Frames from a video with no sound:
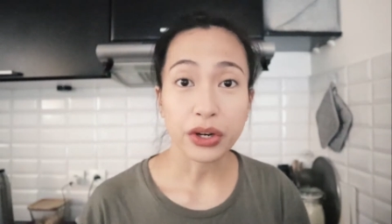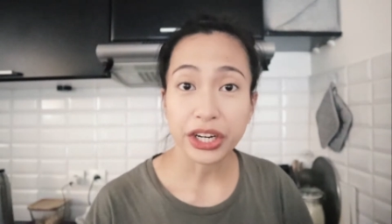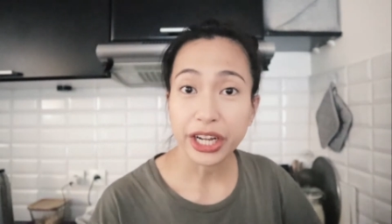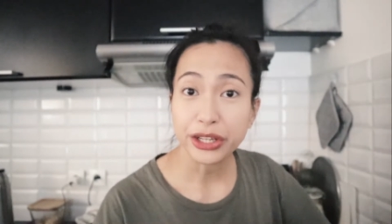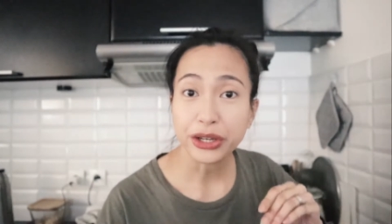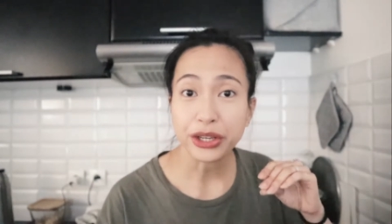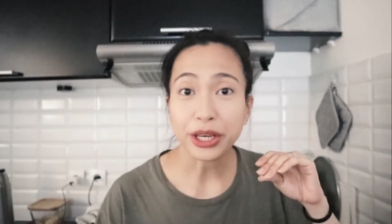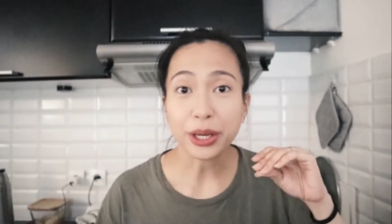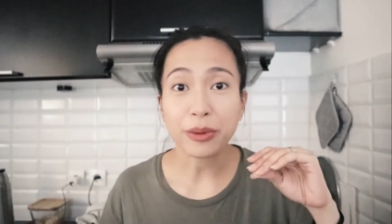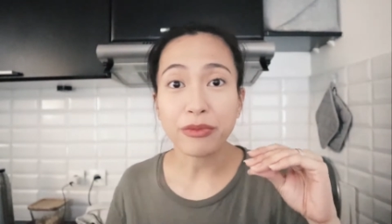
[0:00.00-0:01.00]
We're not
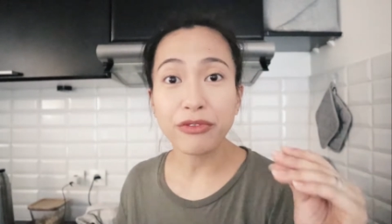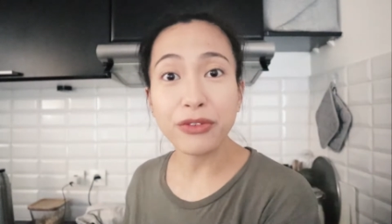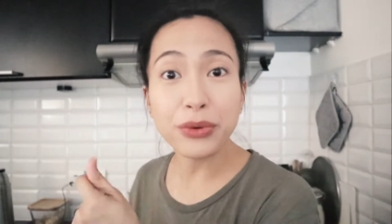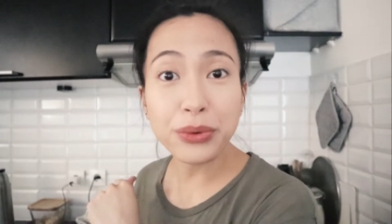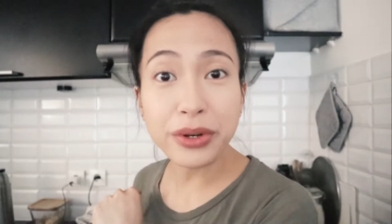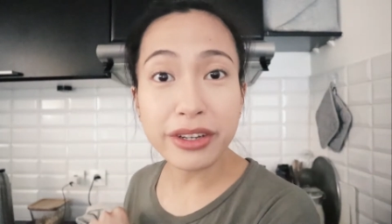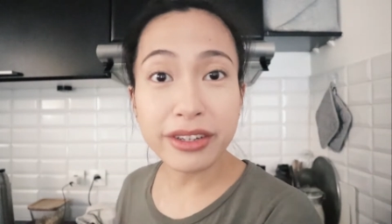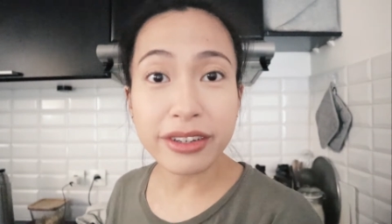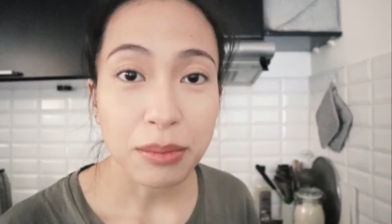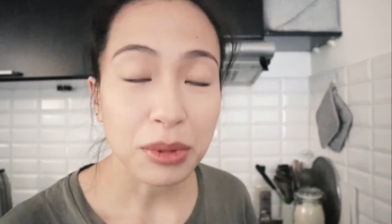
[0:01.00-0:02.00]
cooking up food,
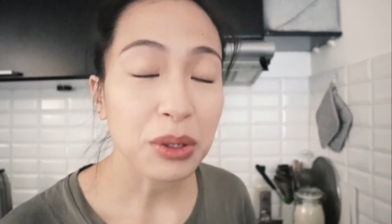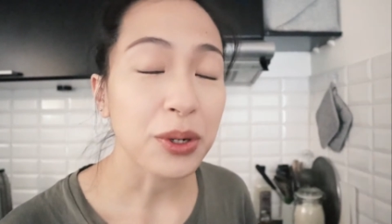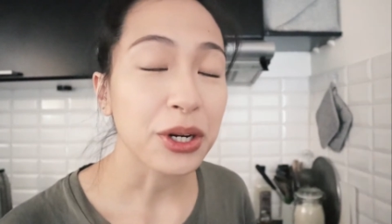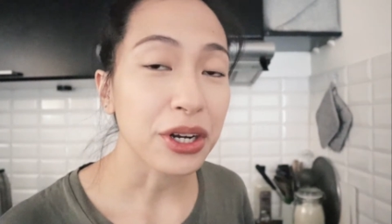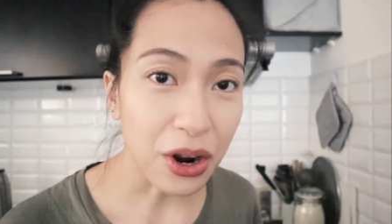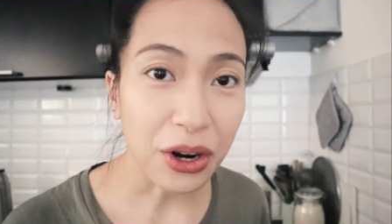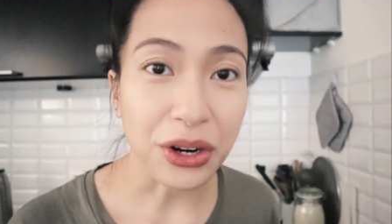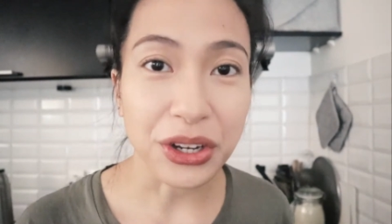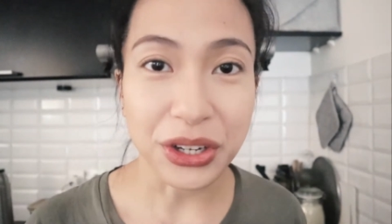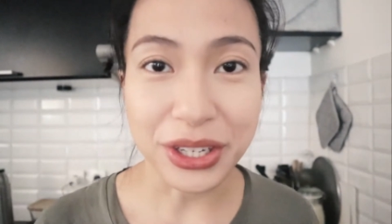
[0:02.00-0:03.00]
but we are
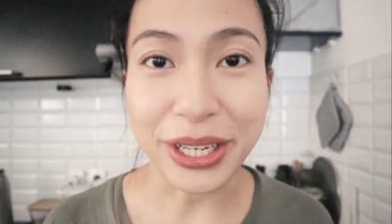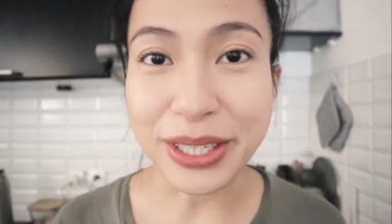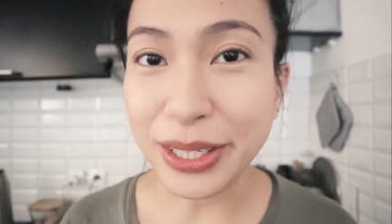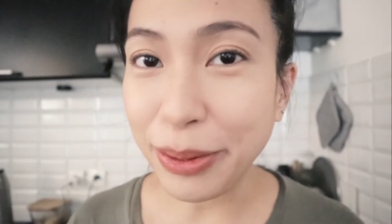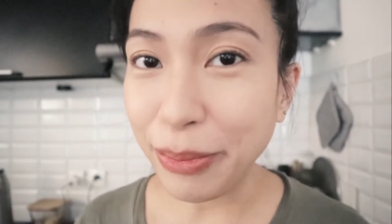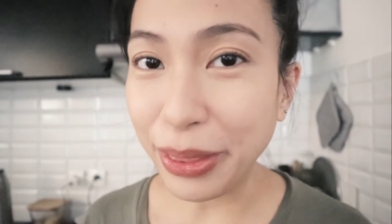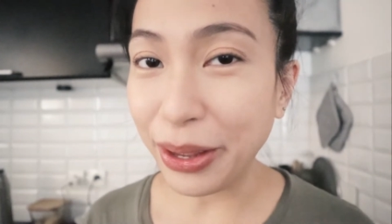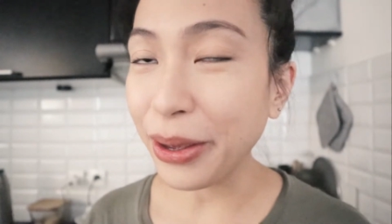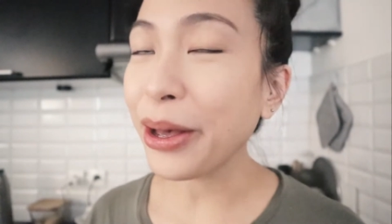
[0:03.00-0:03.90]
cooking something